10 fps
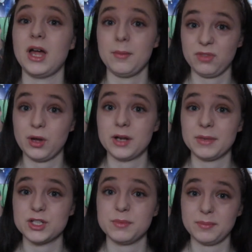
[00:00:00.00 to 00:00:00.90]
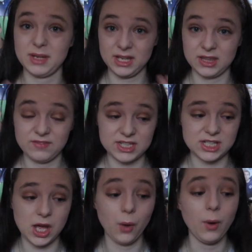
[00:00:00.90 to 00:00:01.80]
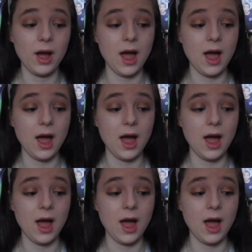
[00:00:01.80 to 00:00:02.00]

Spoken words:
thought I'd mention him in the video.